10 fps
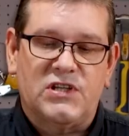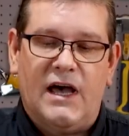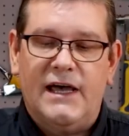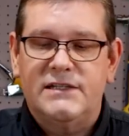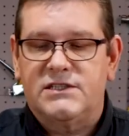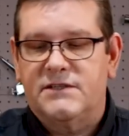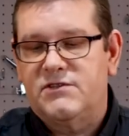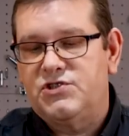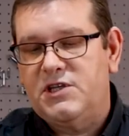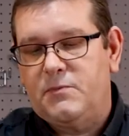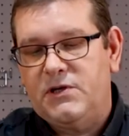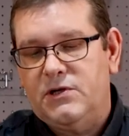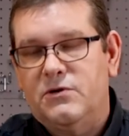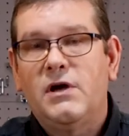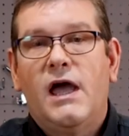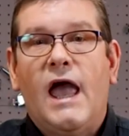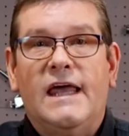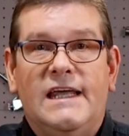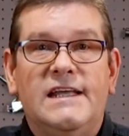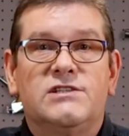sides of the GPU
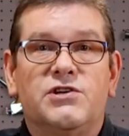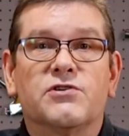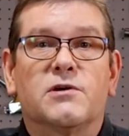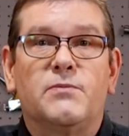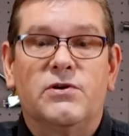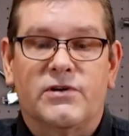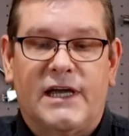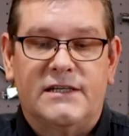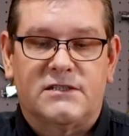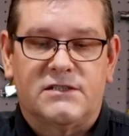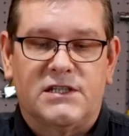and into your computer case